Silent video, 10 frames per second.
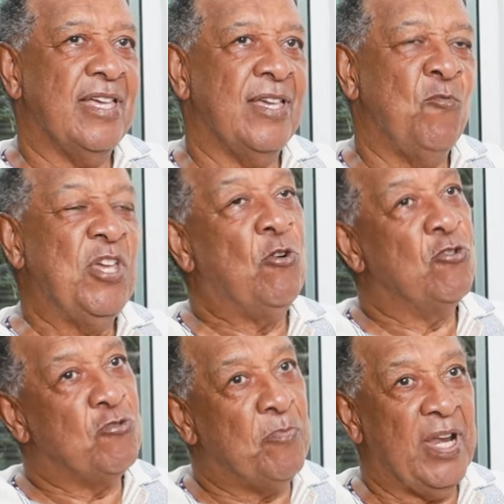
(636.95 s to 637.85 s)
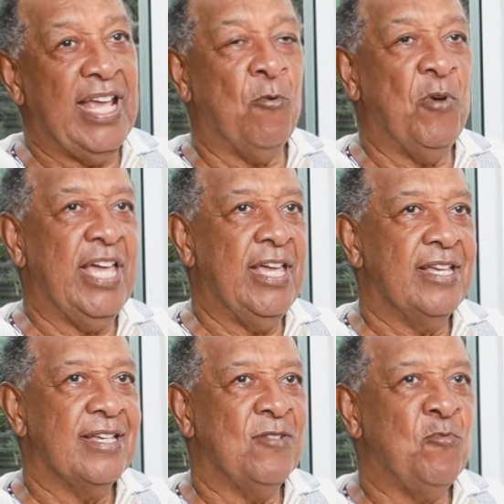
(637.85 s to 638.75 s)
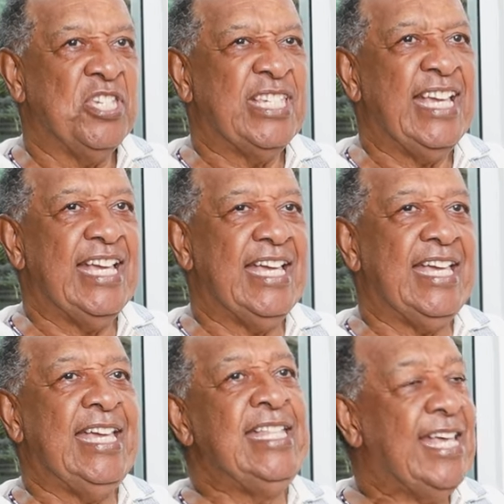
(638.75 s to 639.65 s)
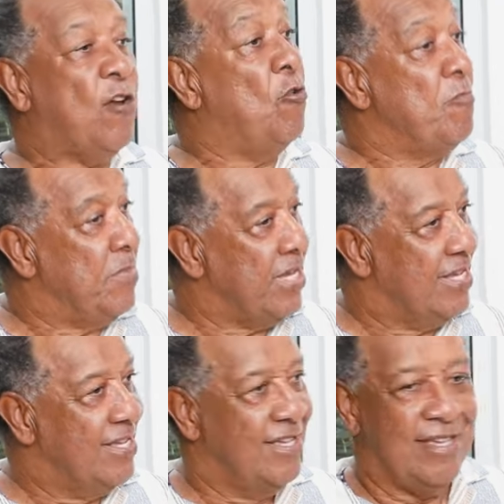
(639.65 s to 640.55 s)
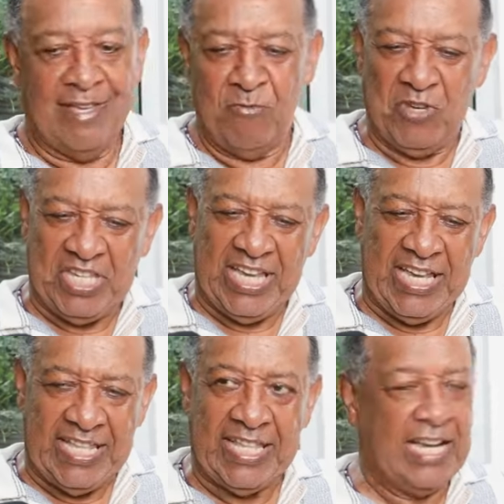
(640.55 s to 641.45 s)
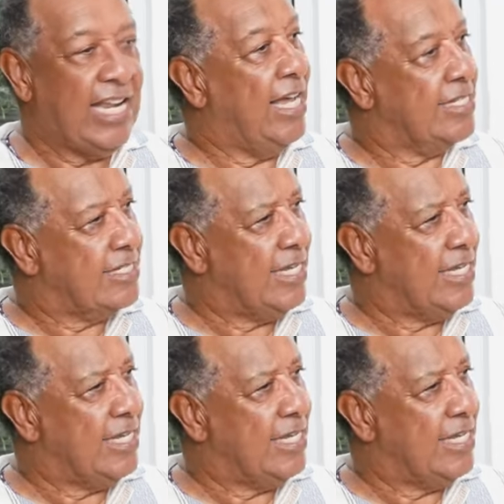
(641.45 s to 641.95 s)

if eh, we want to play away, we sing in the combi, mm. then we sing in the grass.